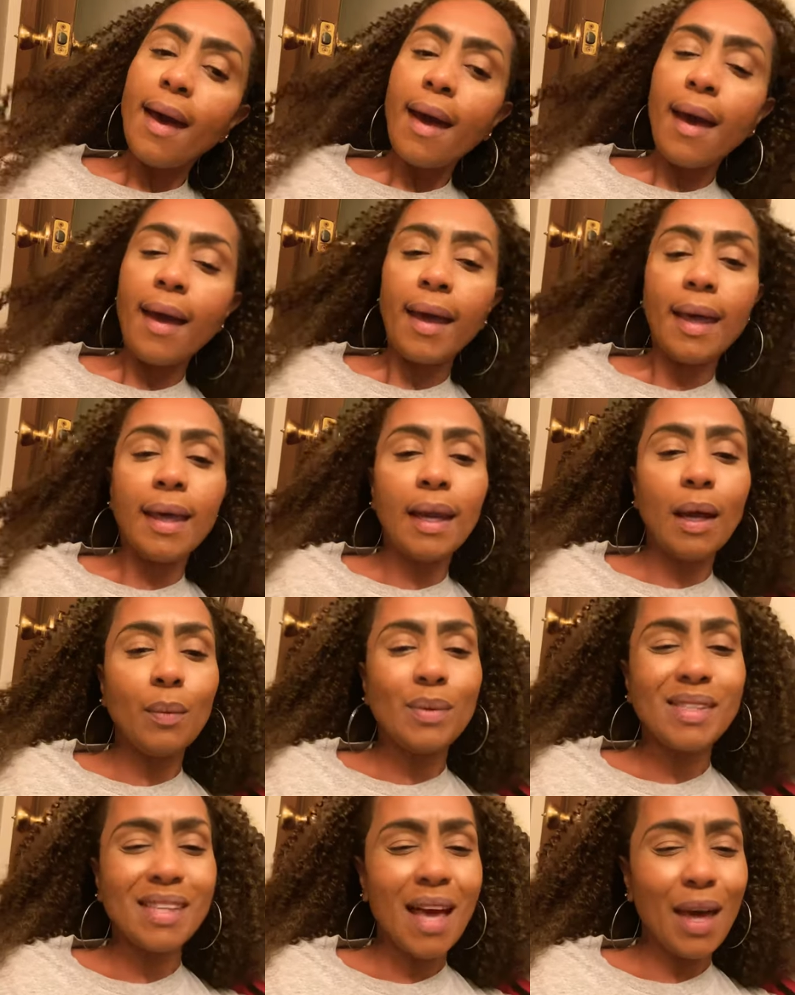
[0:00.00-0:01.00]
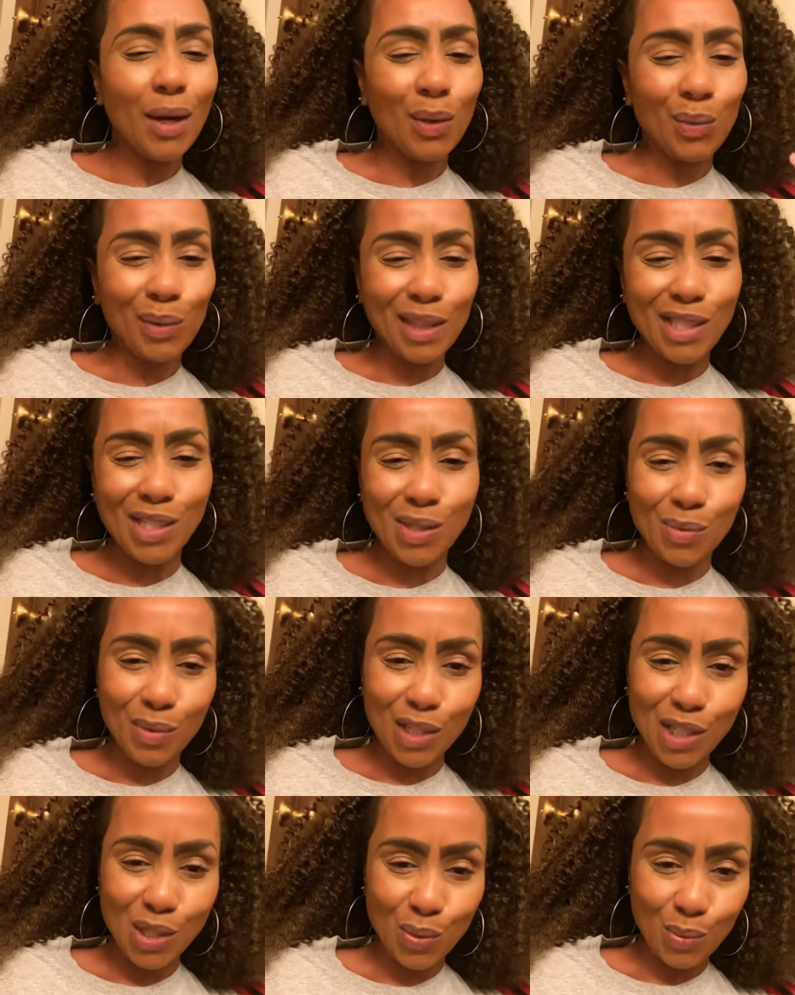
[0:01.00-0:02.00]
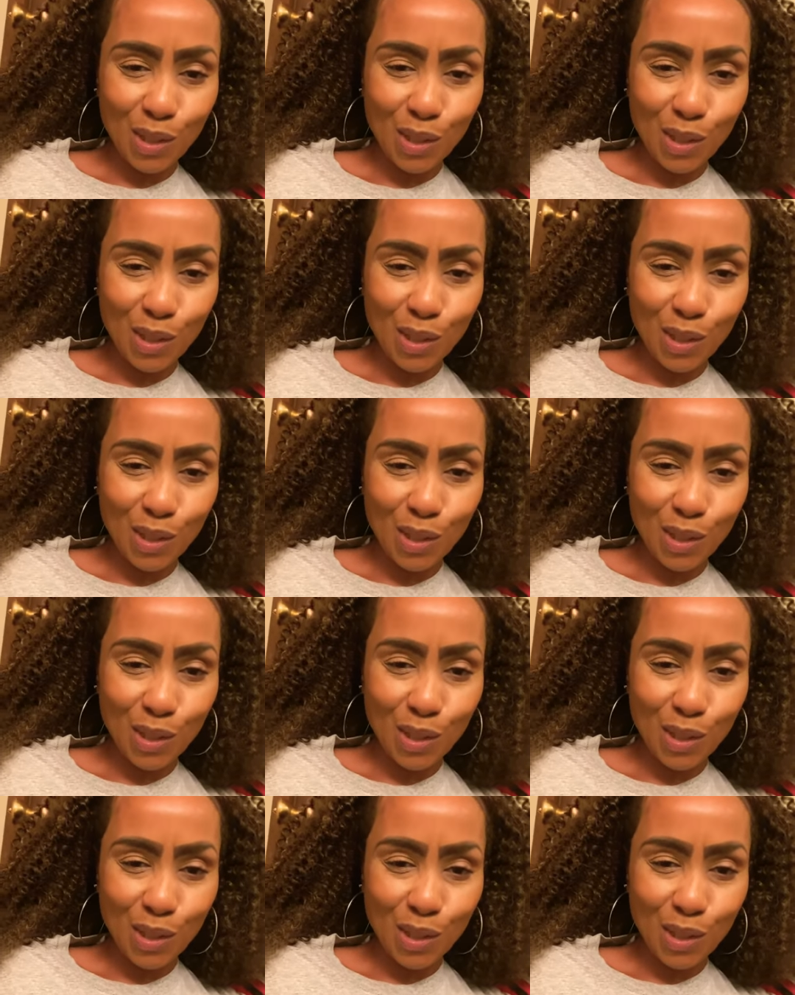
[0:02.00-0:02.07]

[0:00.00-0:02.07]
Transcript: And I was kind of rushing. And I've still